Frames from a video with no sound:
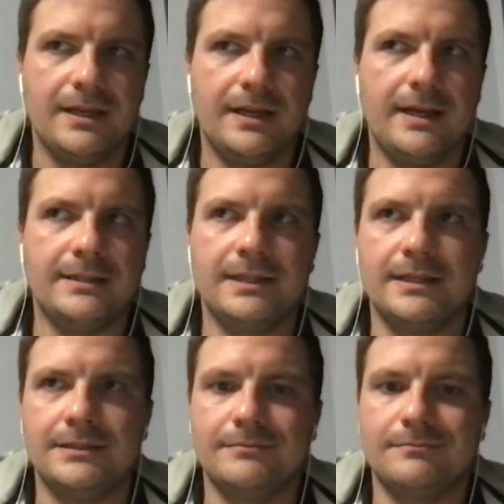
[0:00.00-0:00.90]
and
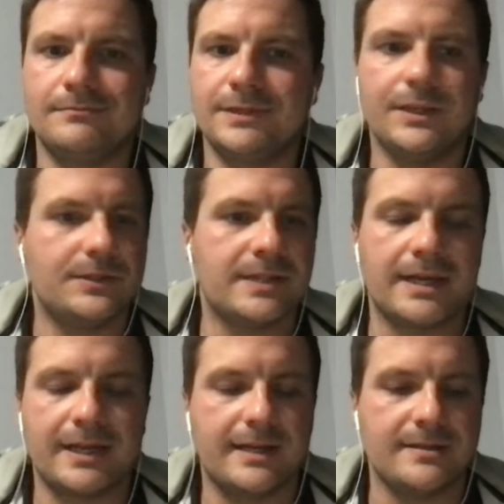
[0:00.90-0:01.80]
then the other ten
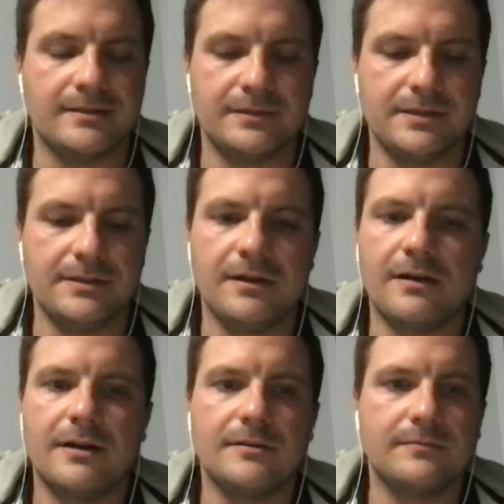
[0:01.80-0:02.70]
guys in the league
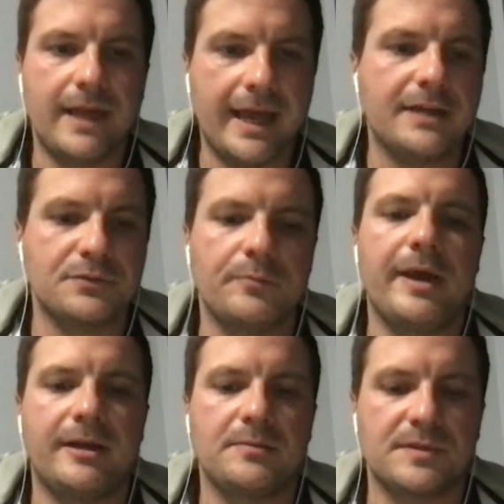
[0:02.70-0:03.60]
are actual
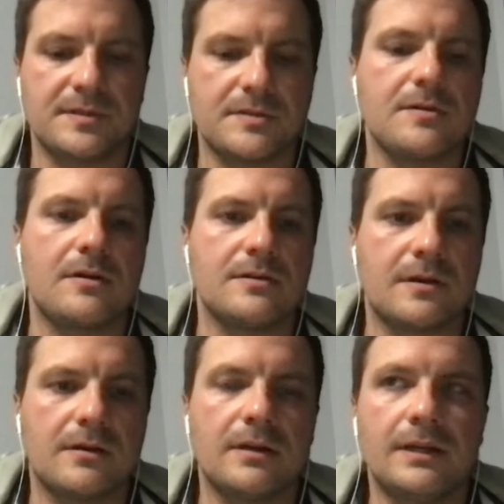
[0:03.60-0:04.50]
backups because the starters
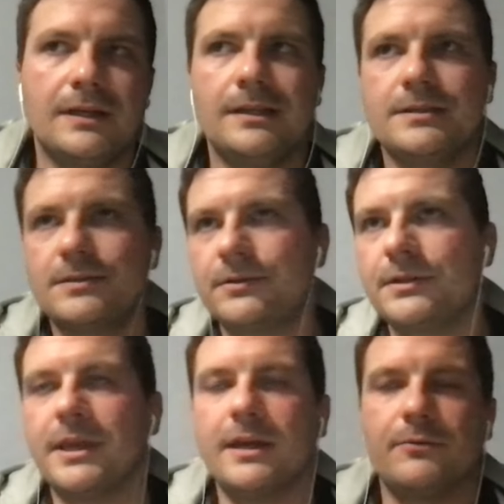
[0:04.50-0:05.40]
hurt. So you
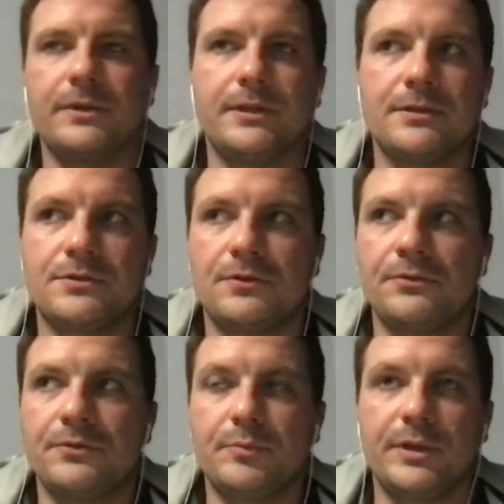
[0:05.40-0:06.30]
can't really control who
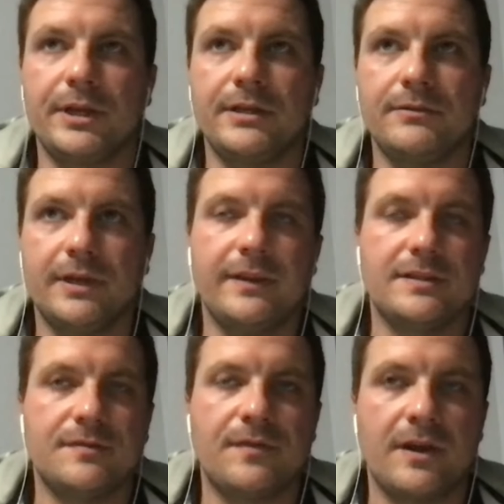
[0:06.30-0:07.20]
you play, and that's
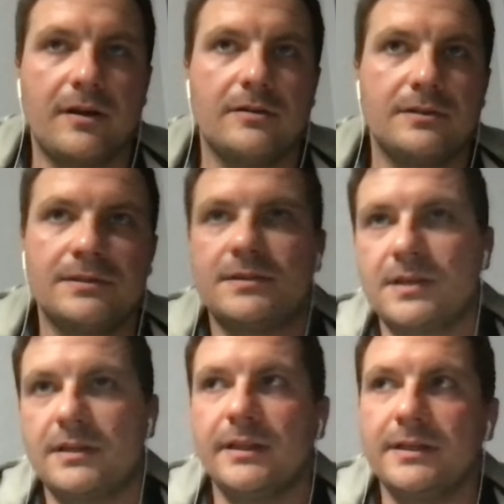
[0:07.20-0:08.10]
fair to
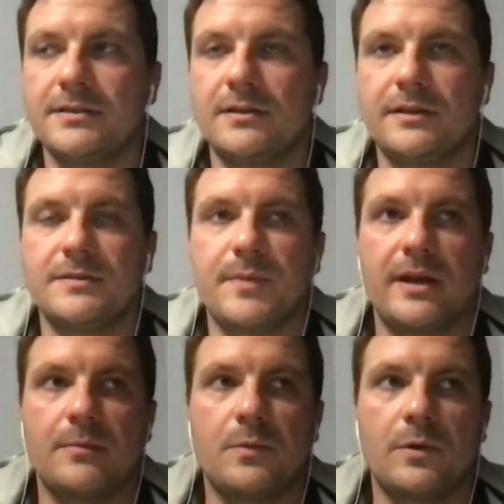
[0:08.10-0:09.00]
say like it's all against
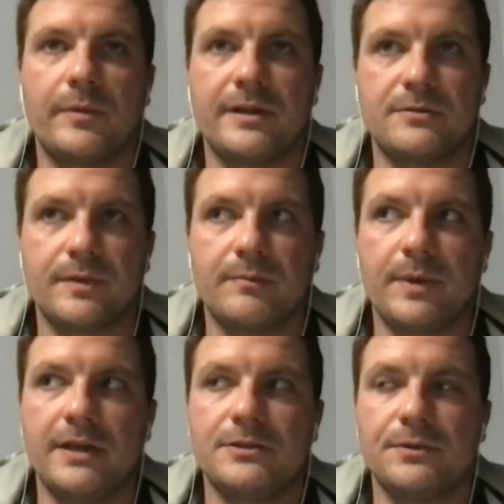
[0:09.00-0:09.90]
backup quarterbacks who make
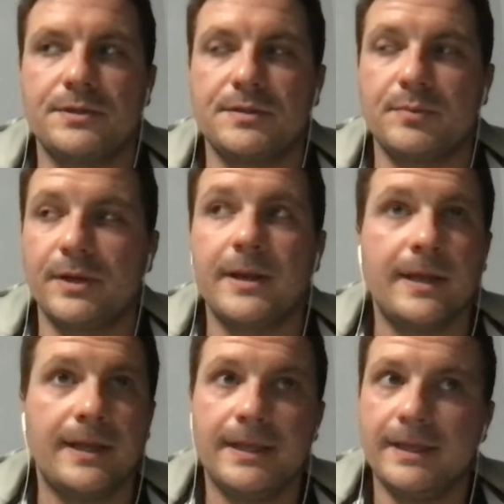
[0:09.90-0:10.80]
bad choices. But
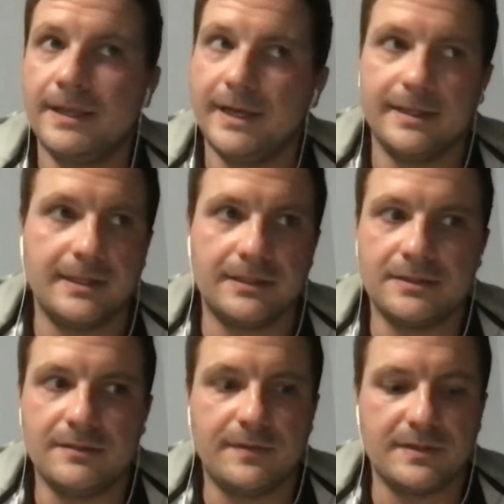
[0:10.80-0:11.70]
I think the
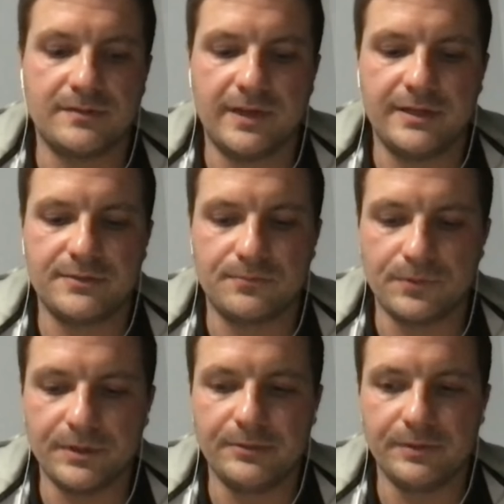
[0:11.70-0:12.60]
defensive line is
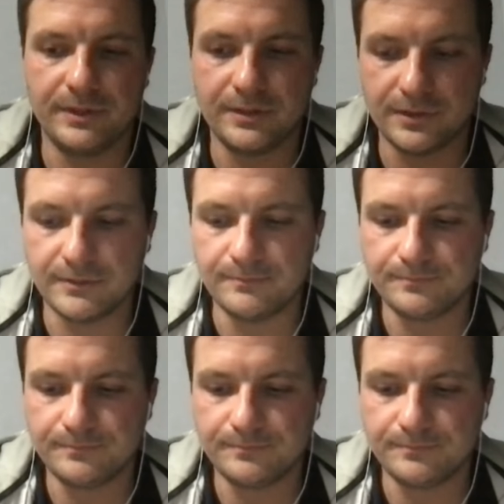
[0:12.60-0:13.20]
really really good.